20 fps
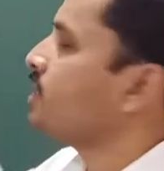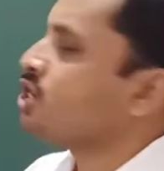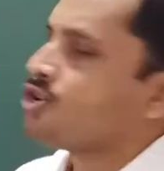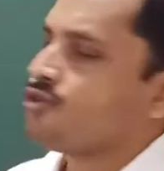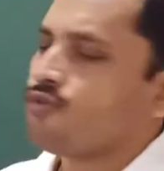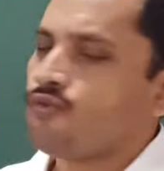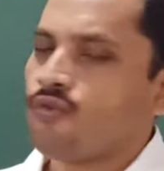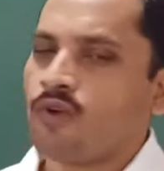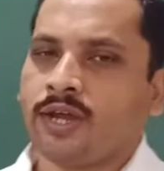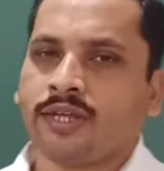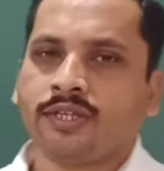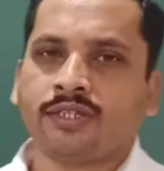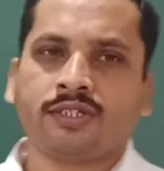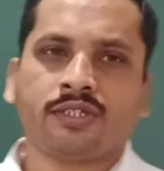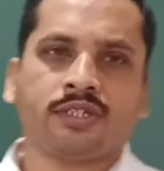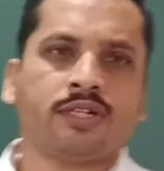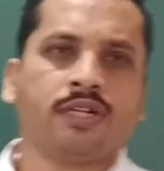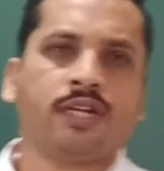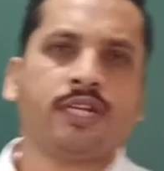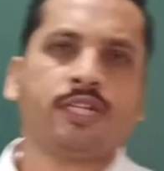Wien's
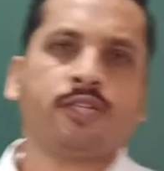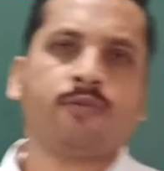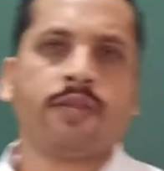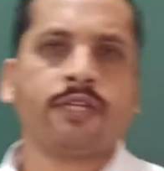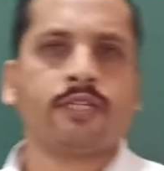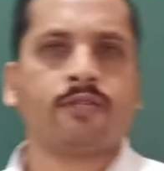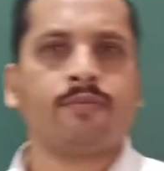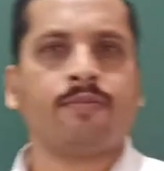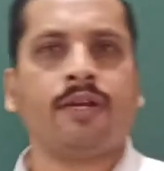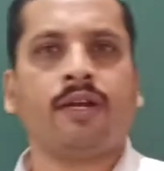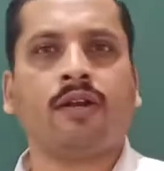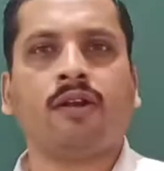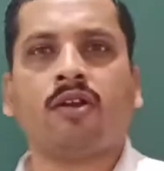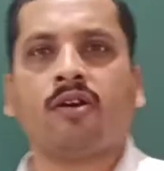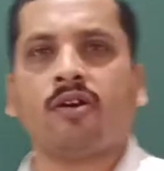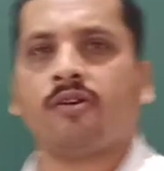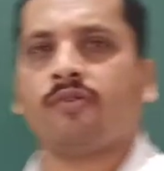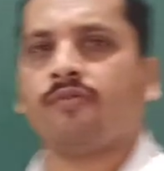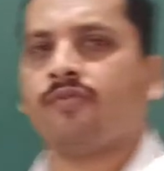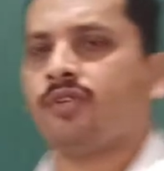displacement
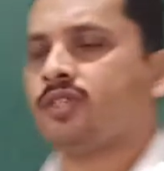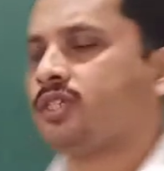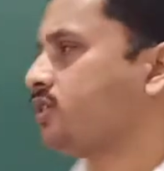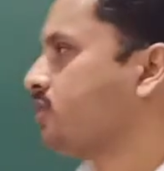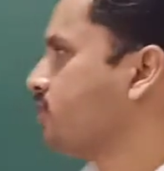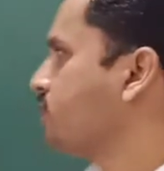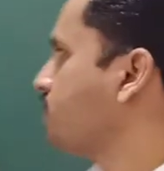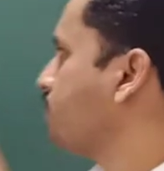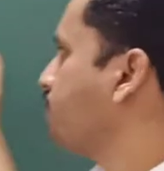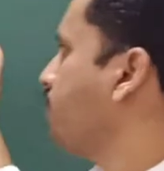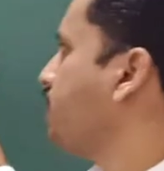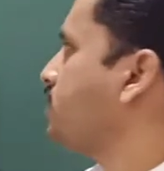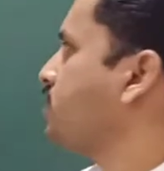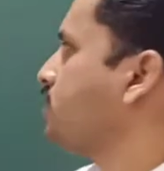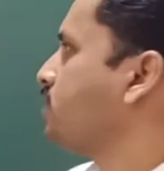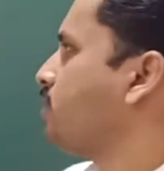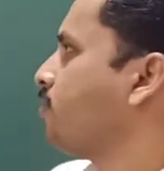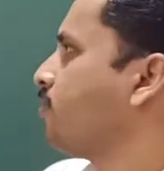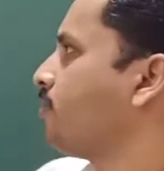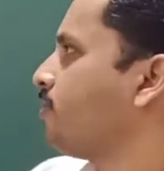law, which is based
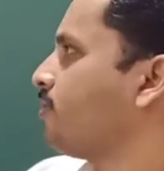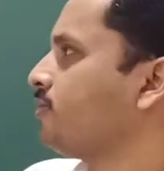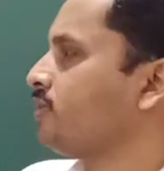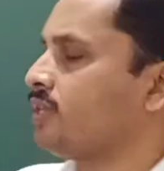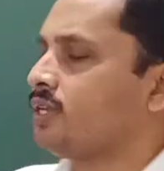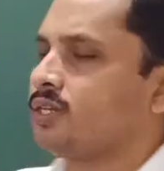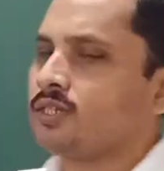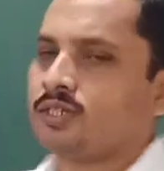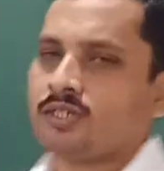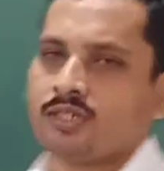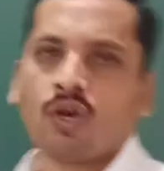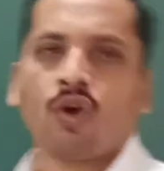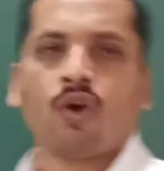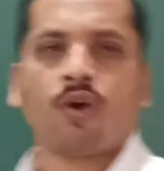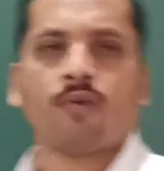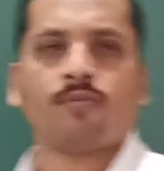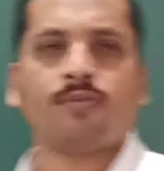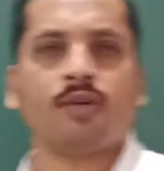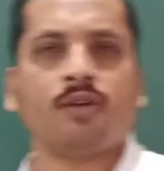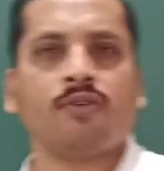upon these
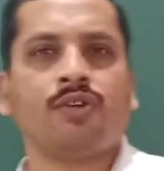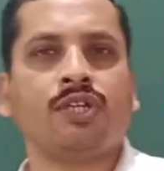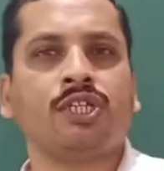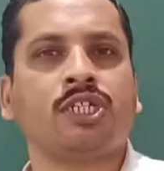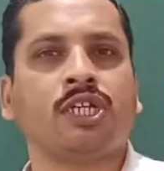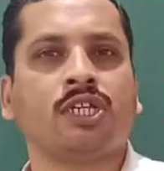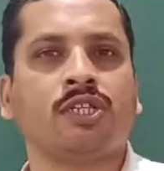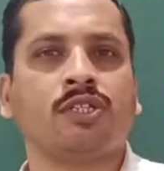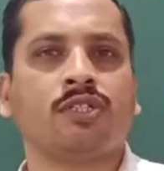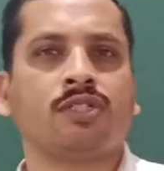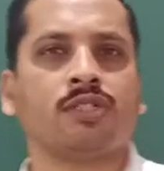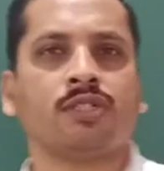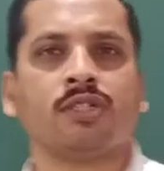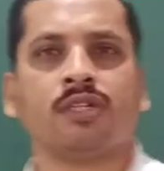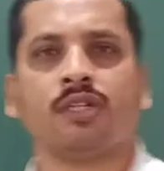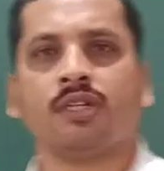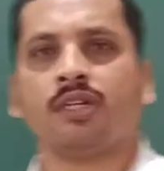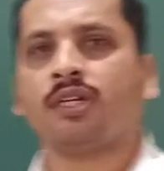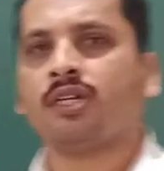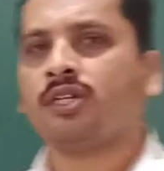observations.
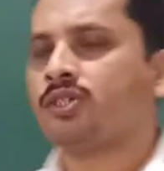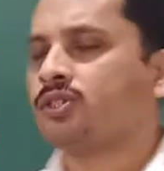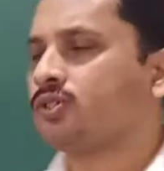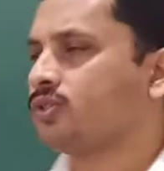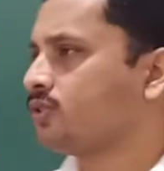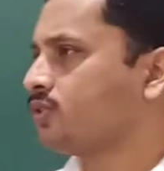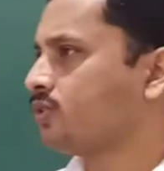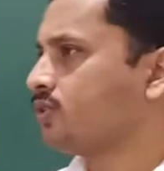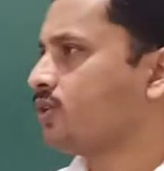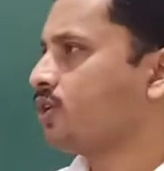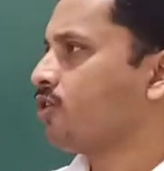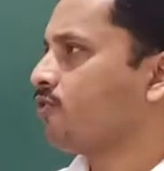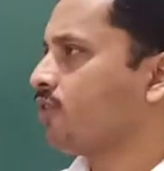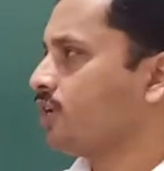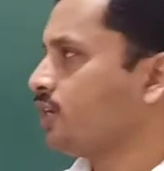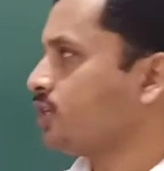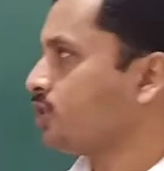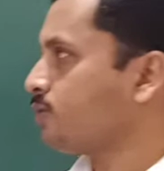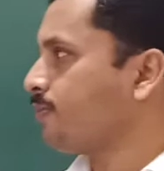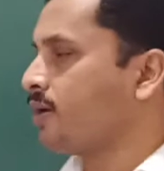So, what
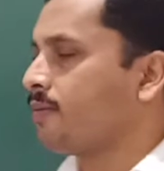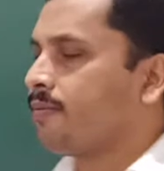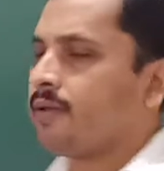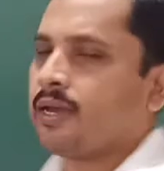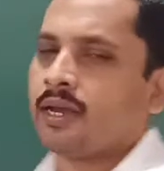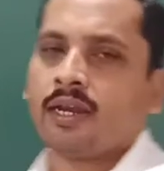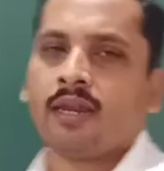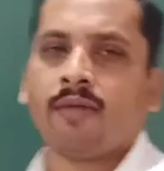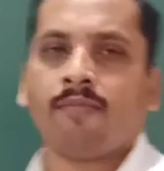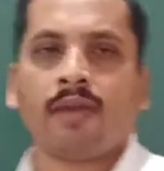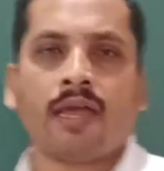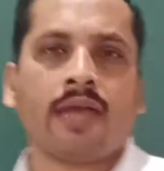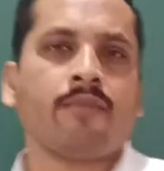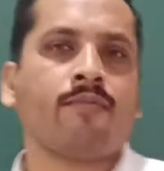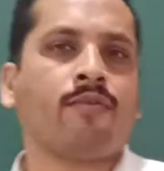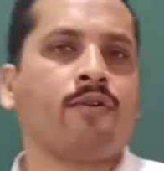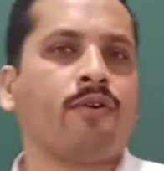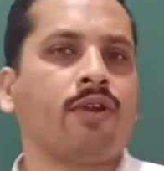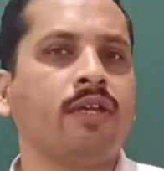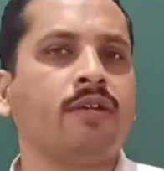is perfectly black
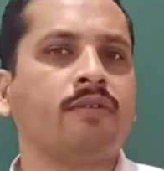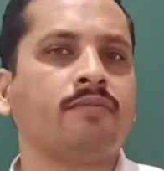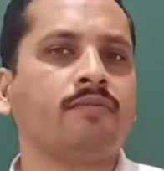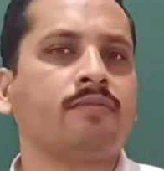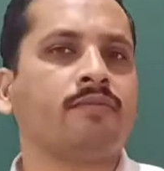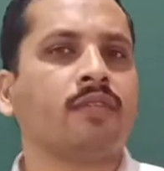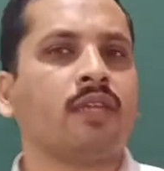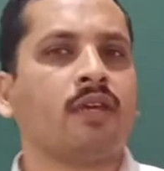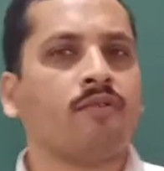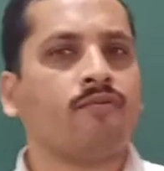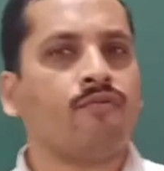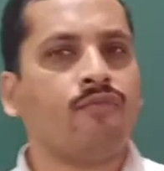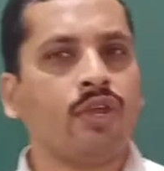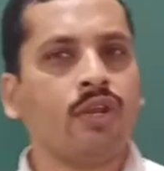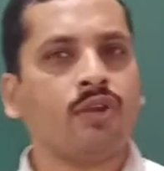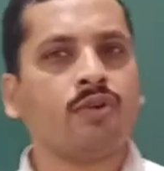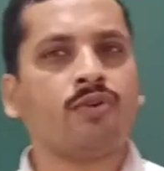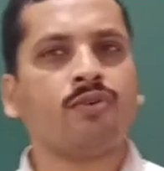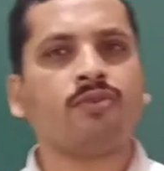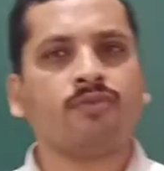body? We
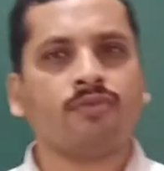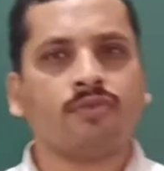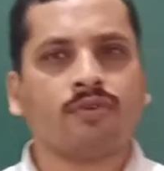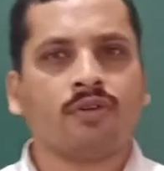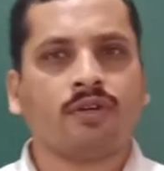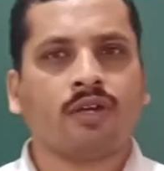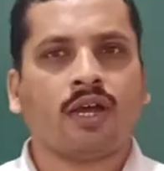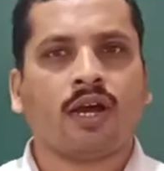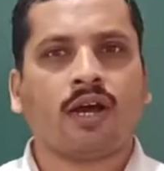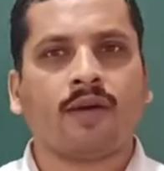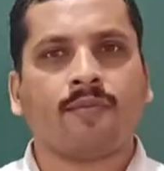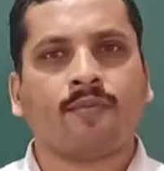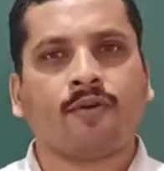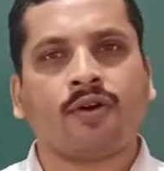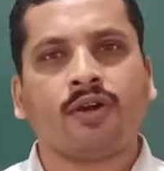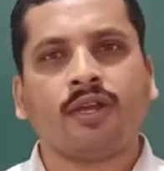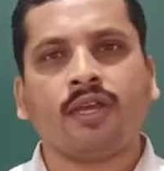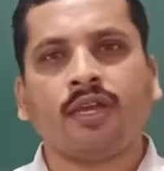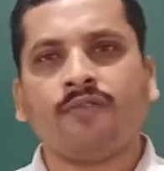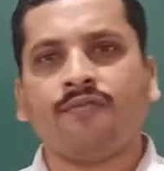know a
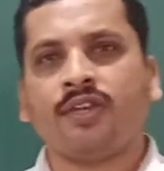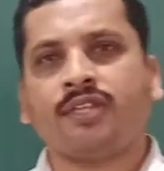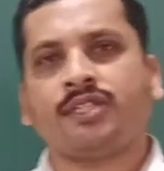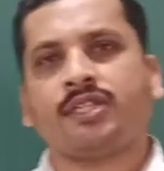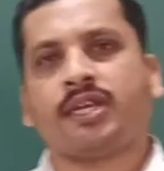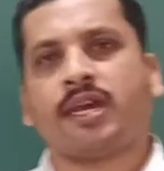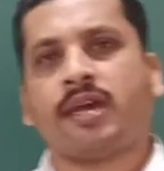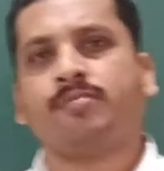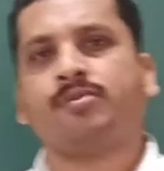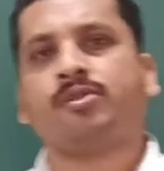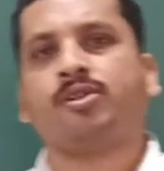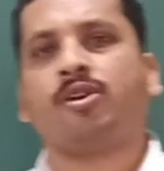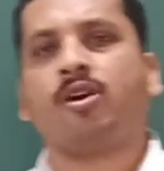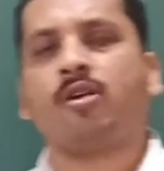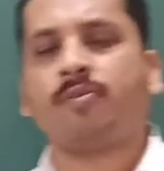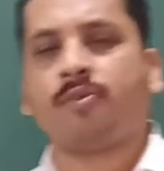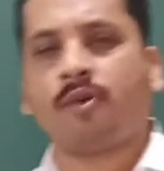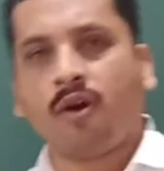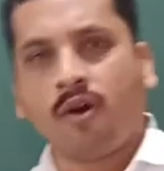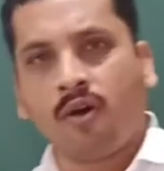body which
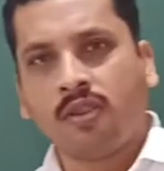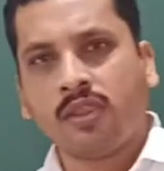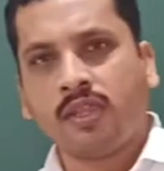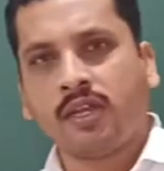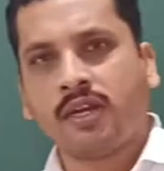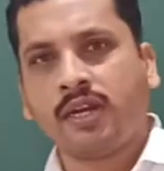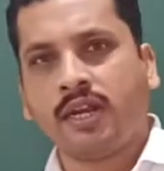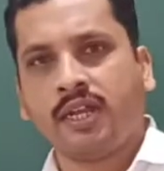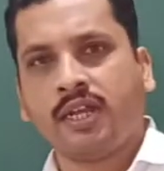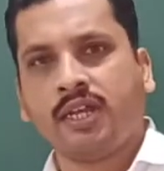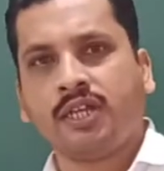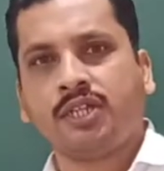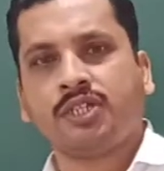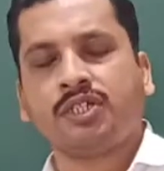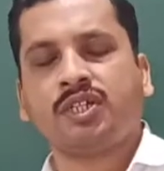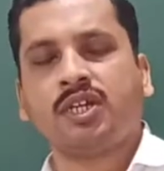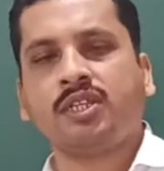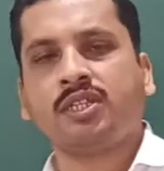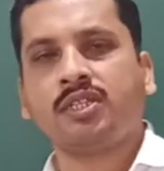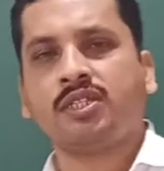absorbs all the
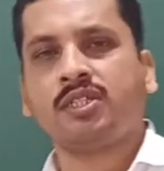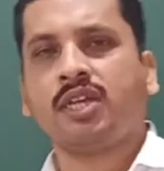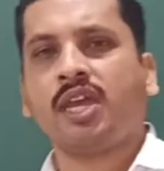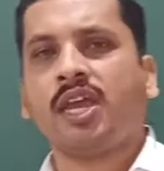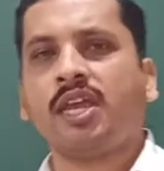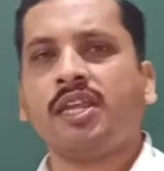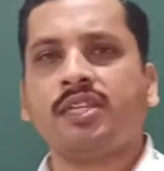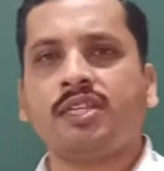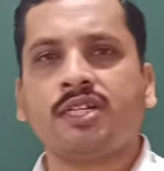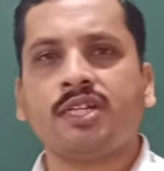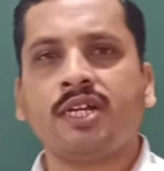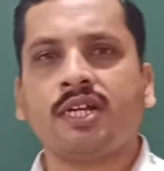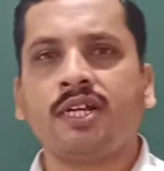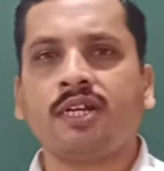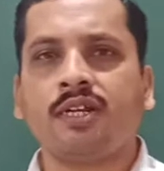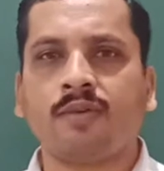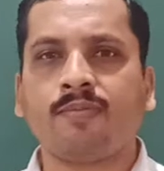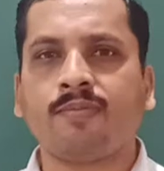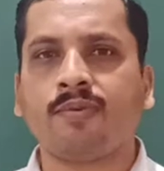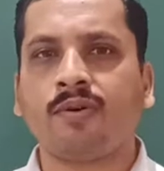radiations incident
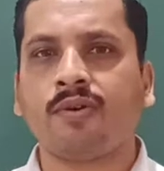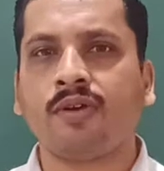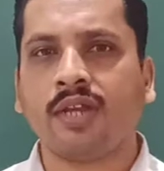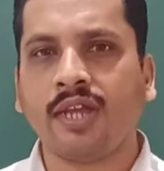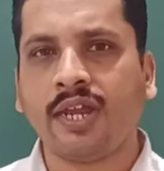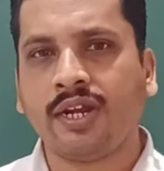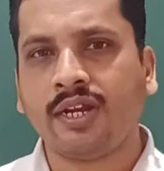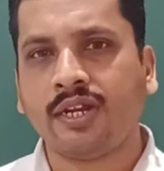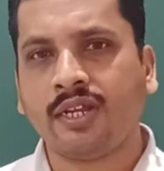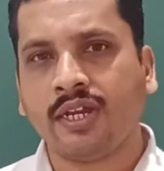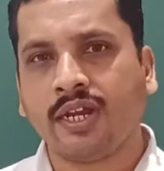upon it.